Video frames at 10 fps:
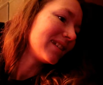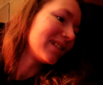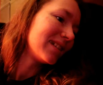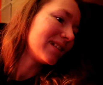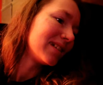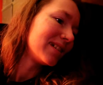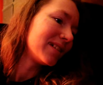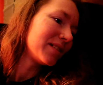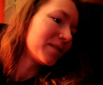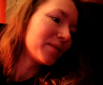
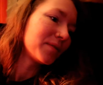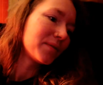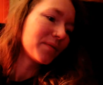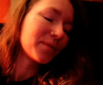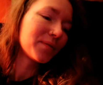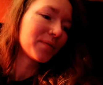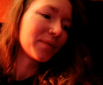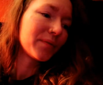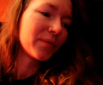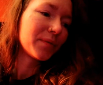Nothing is said.